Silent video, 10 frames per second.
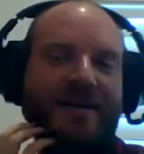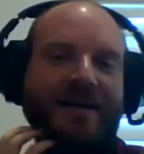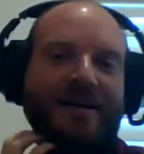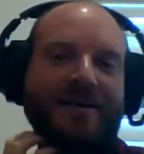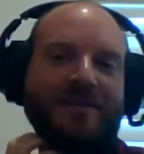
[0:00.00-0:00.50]

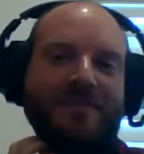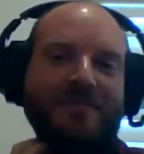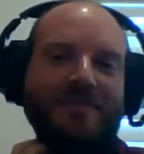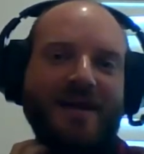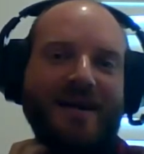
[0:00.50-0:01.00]

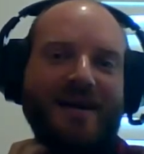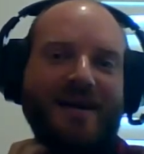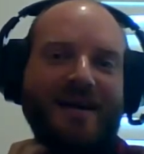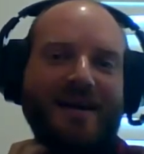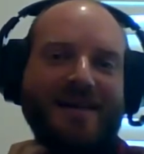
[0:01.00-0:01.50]

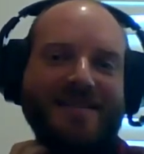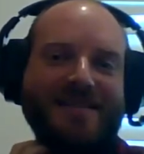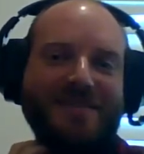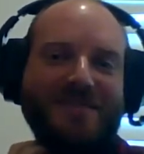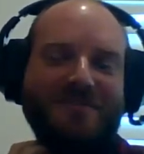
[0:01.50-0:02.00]
as a
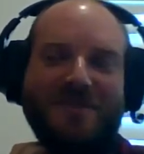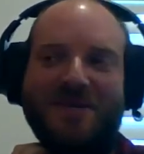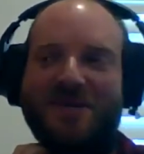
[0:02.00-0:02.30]
sort of